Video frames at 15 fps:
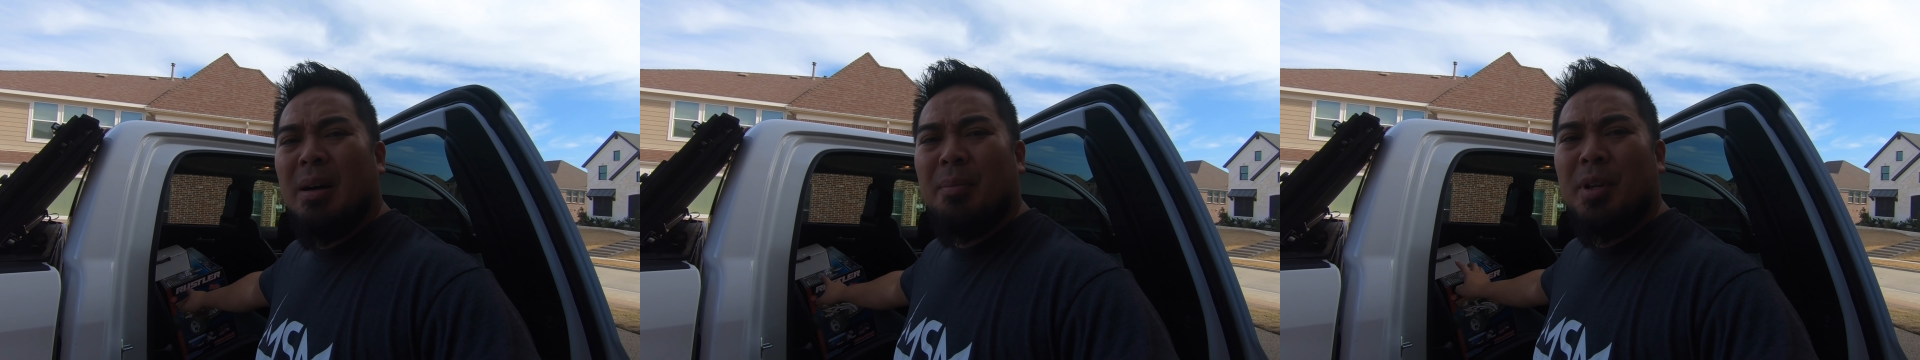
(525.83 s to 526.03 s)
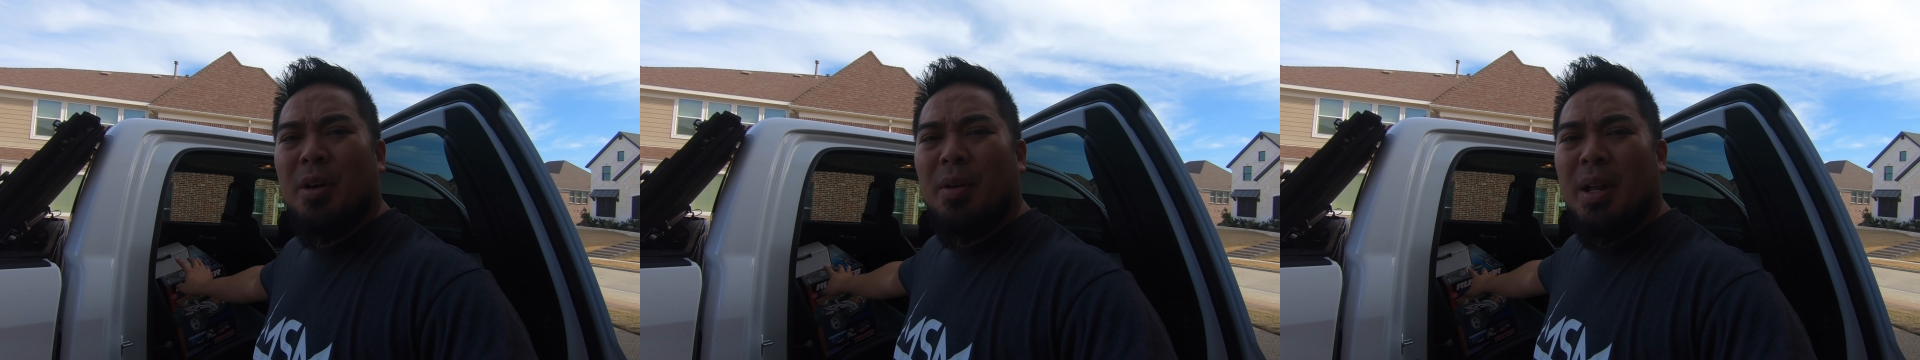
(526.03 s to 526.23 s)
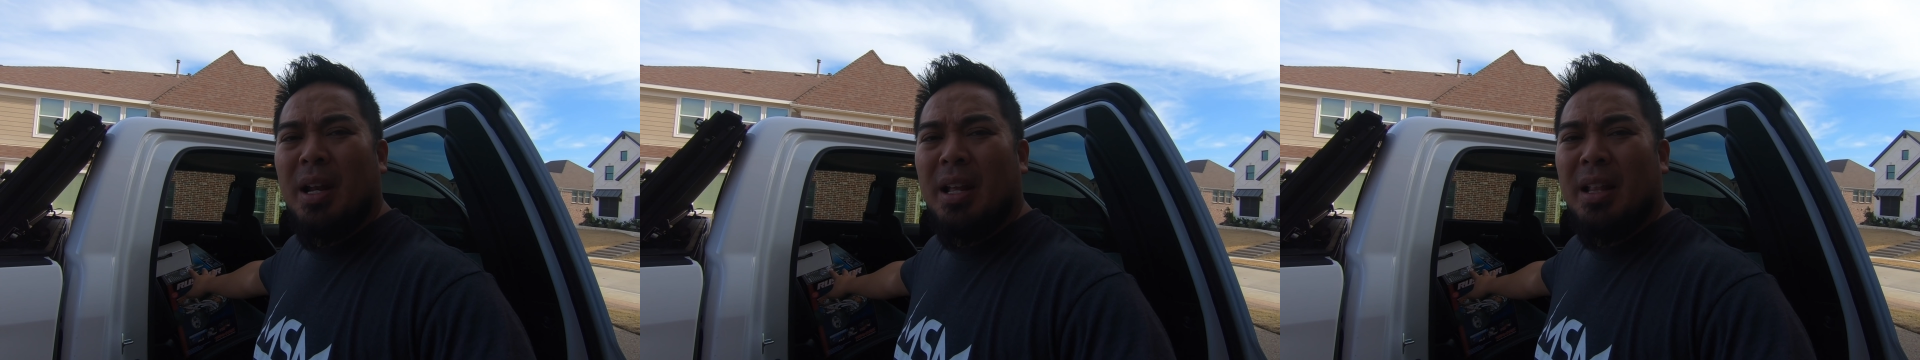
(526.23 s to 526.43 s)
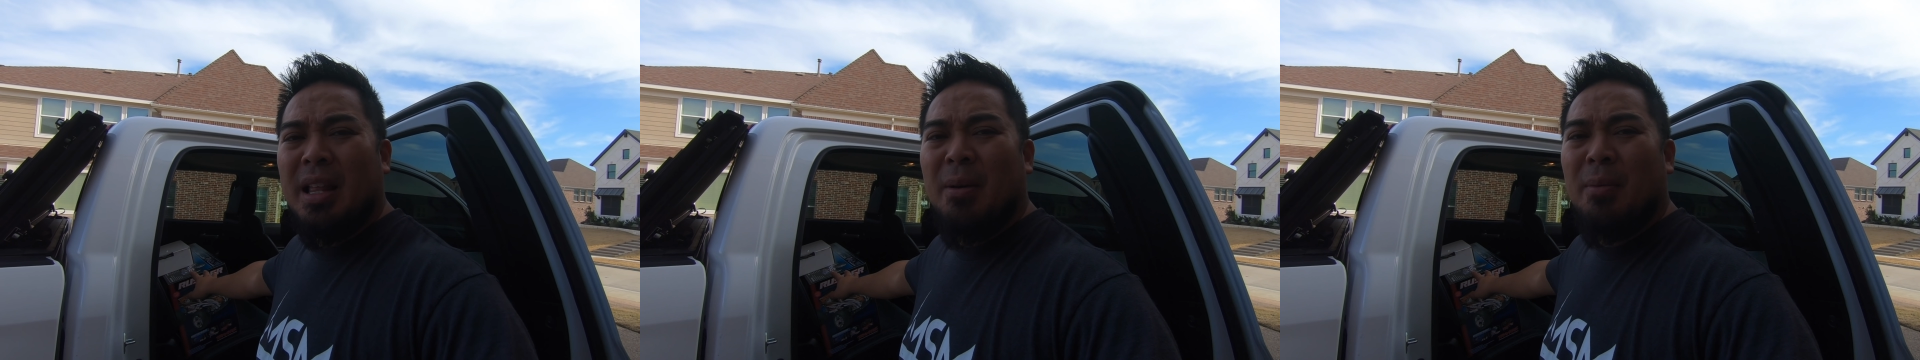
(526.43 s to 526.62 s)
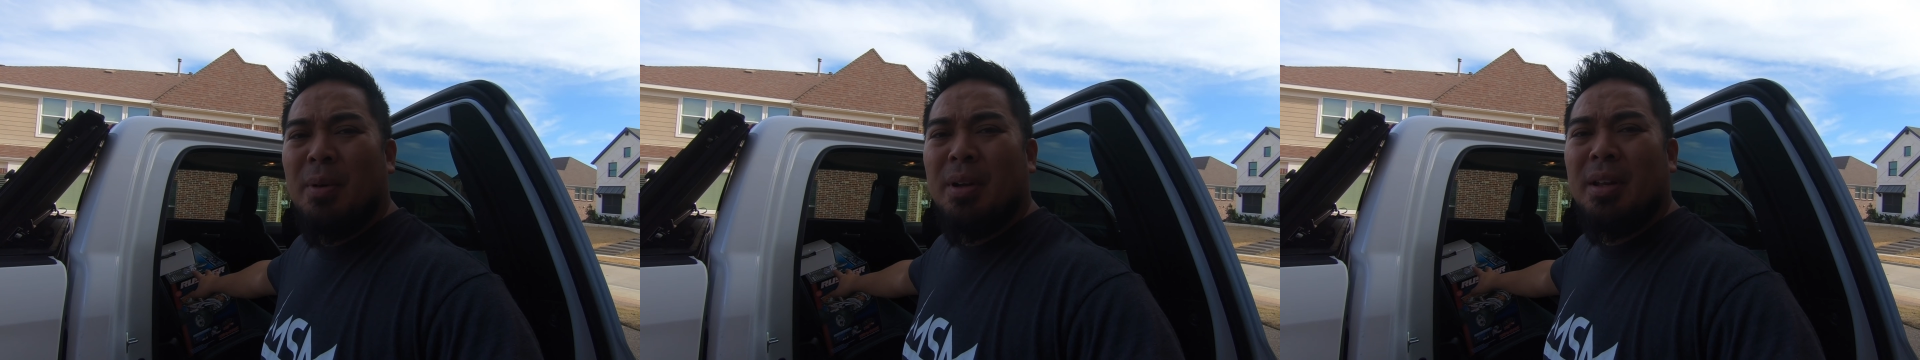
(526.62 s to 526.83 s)
I'm donating
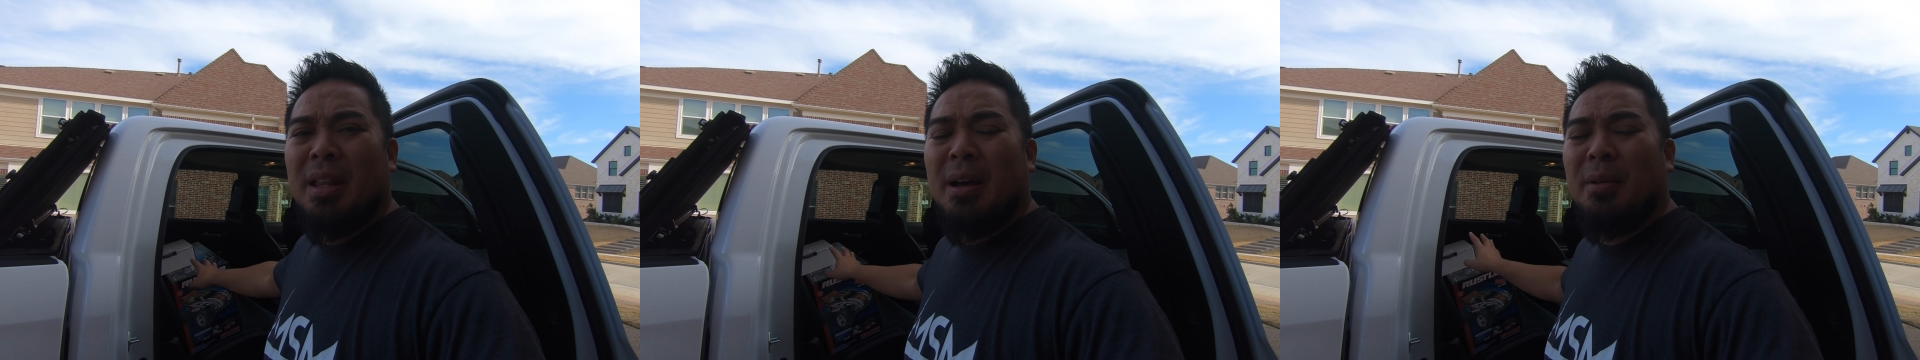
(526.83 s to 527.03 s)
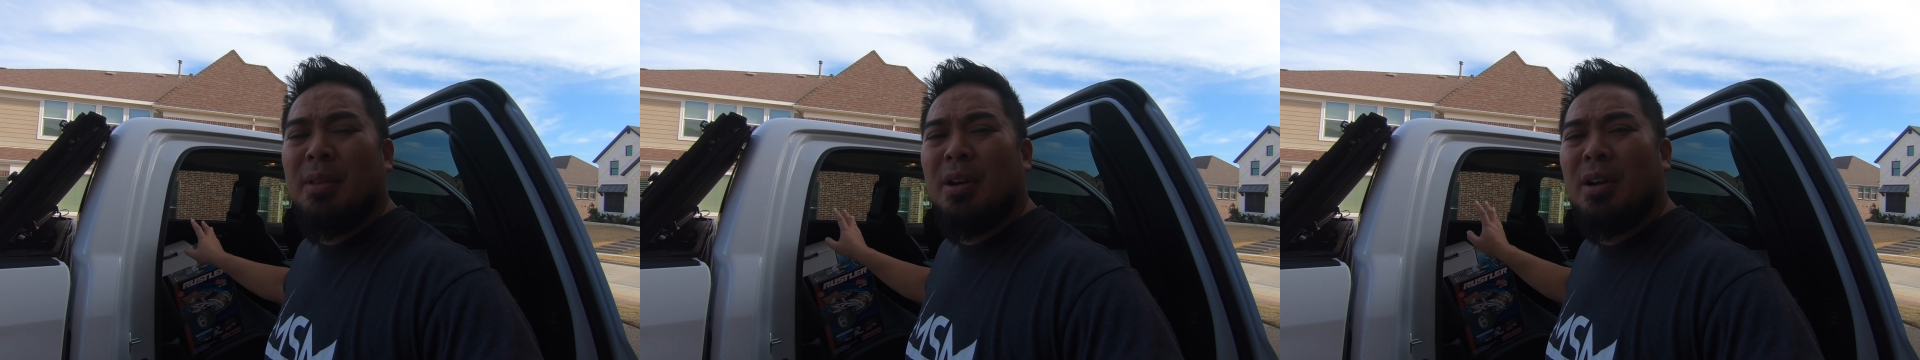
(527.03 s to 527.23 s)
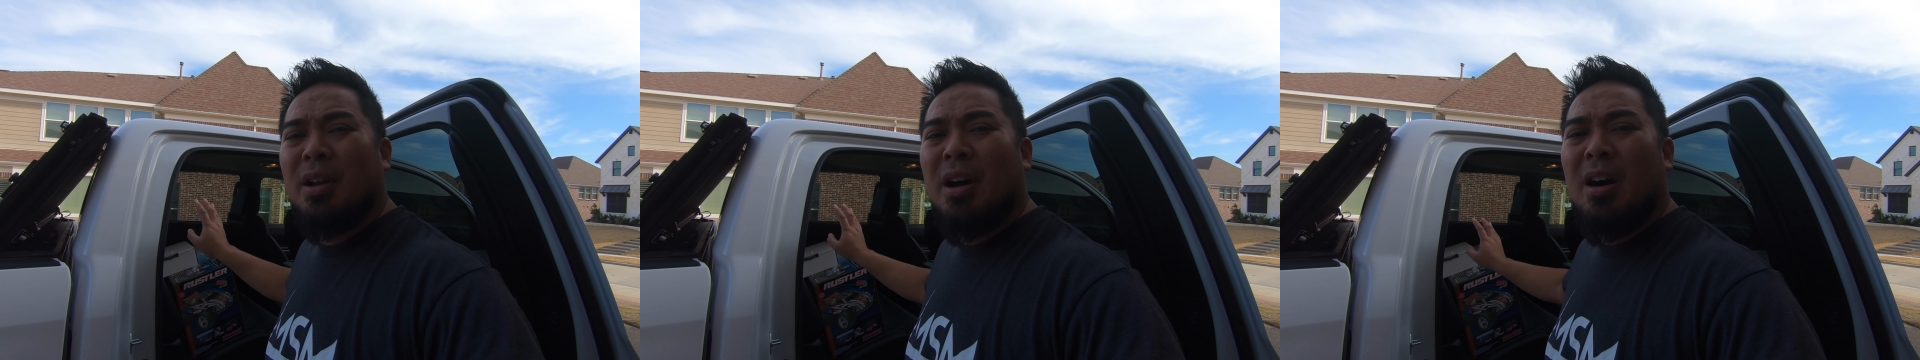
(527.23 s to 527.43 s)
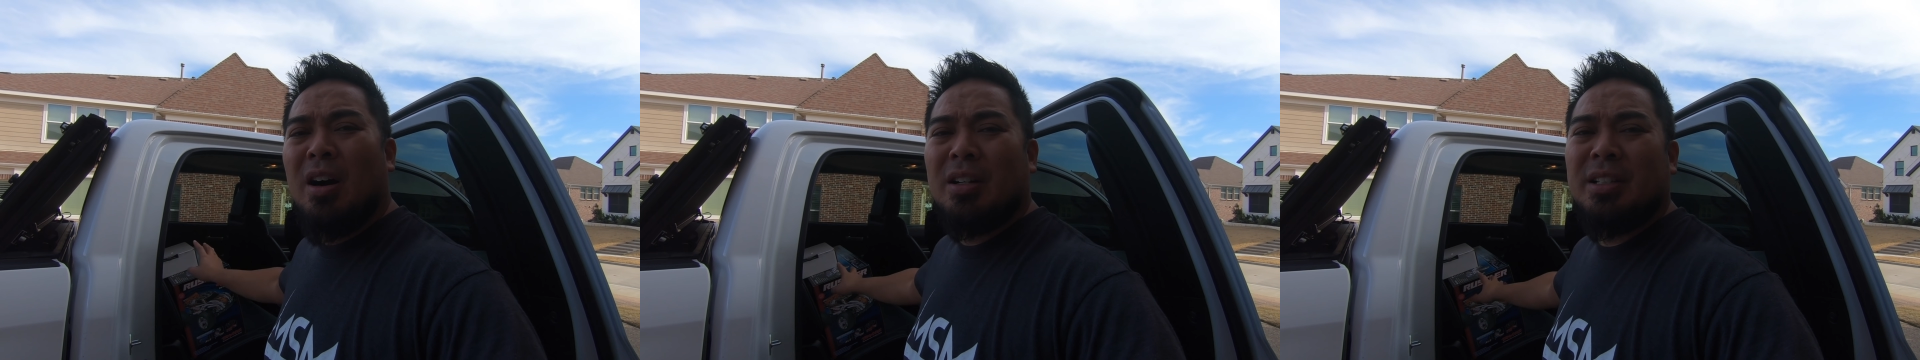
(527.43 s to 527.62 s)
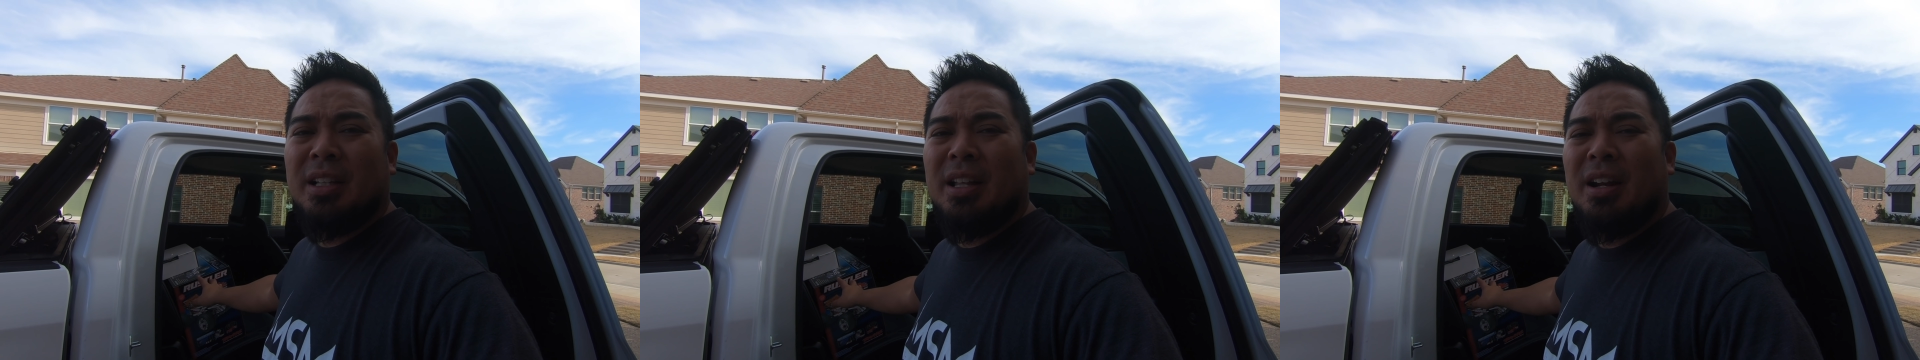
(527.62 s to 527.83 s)
that one. They're going to
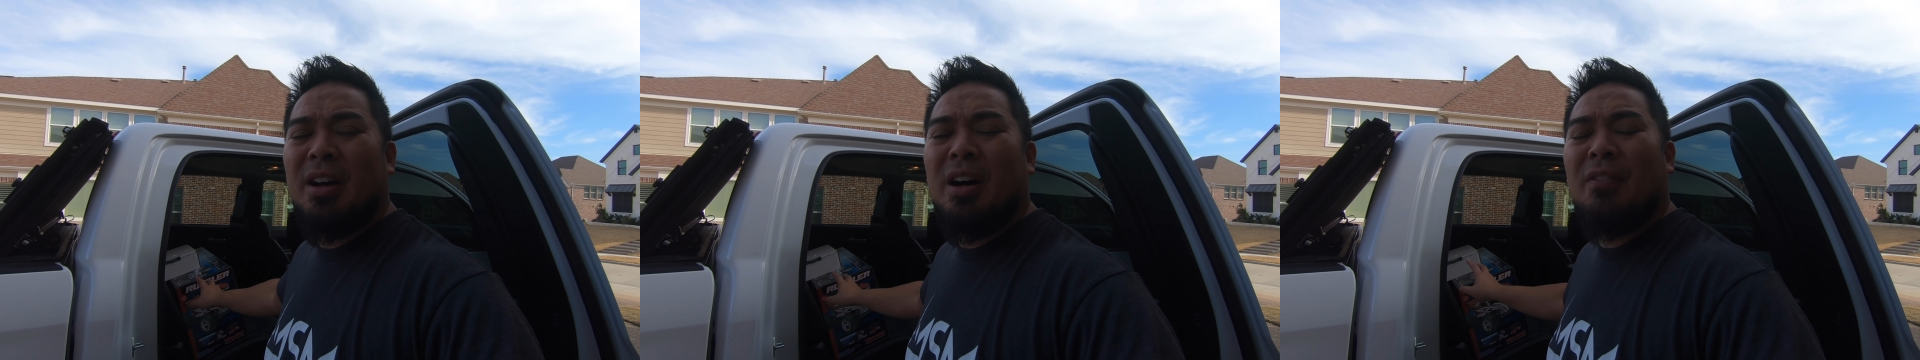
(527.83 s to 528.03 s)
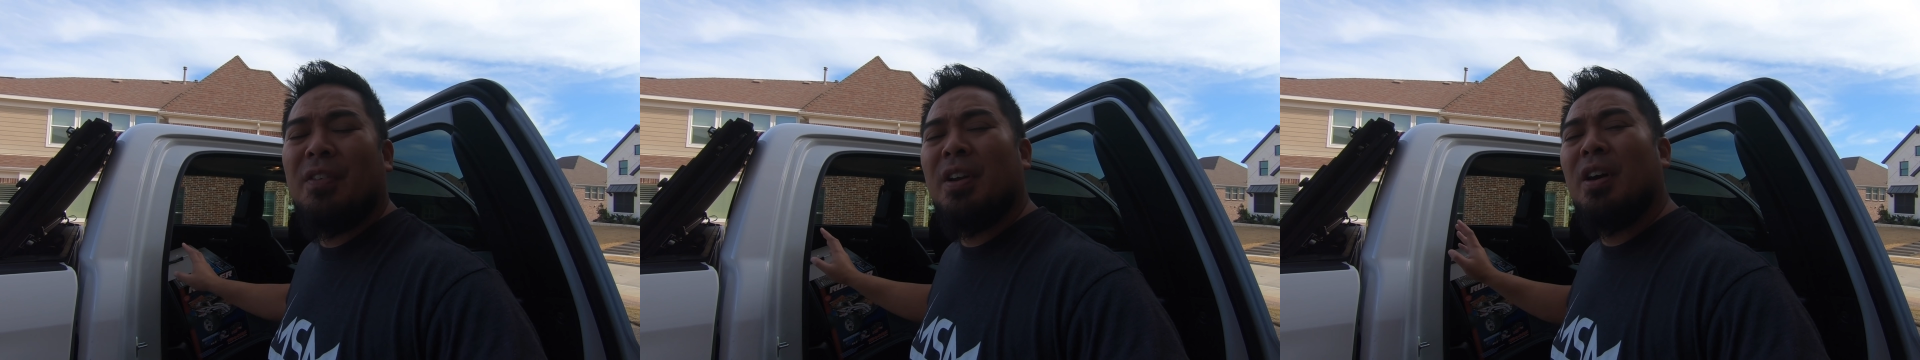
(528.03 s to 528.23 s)
auction that off,